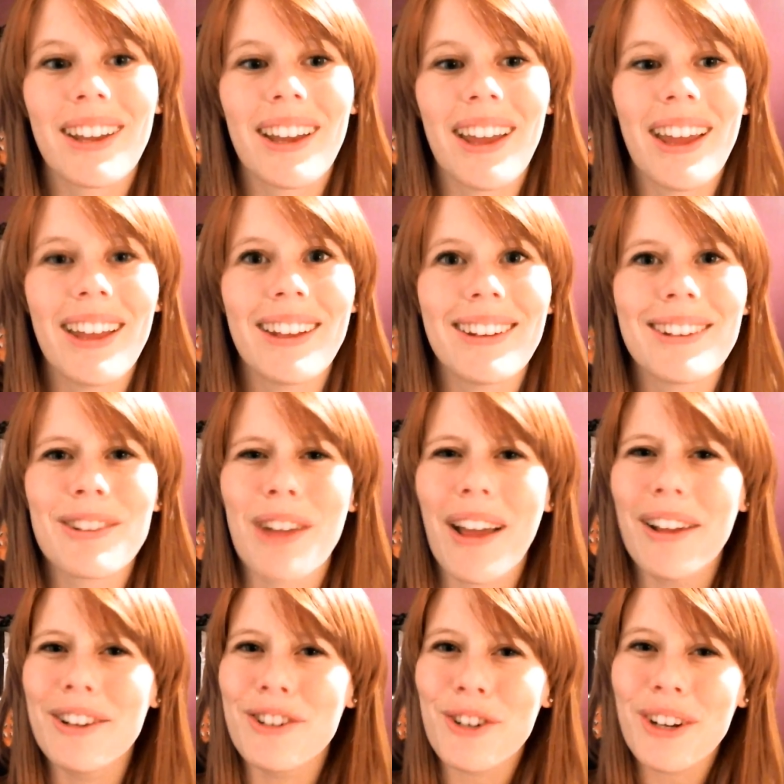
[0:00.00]
And
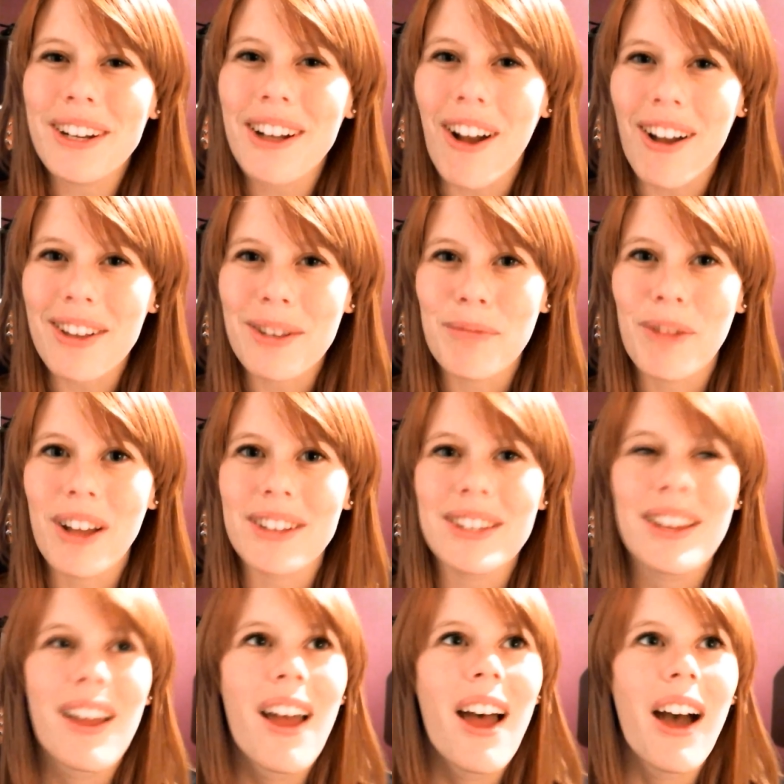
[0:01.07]
during Awesomenauts,
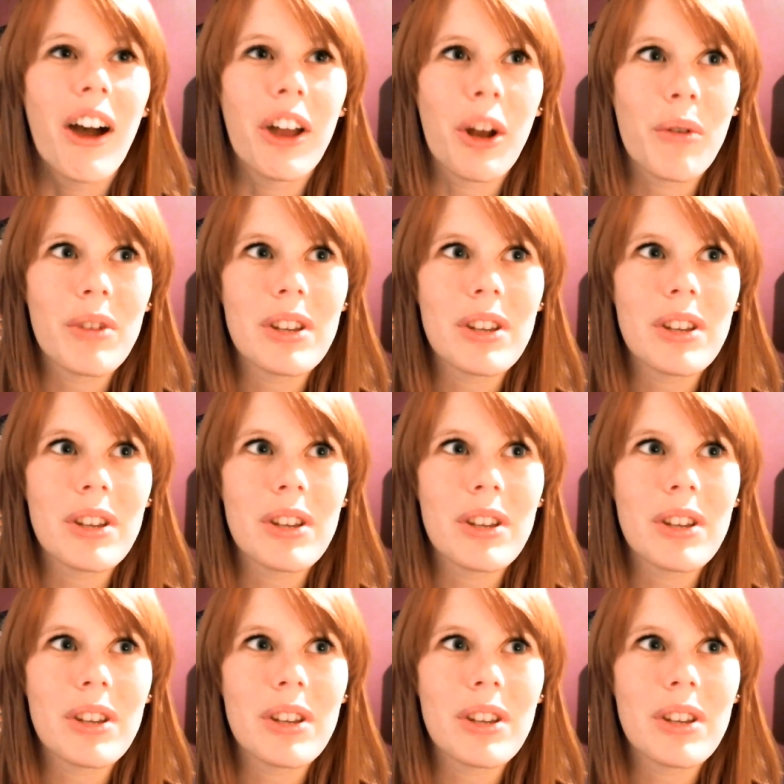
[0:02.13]
I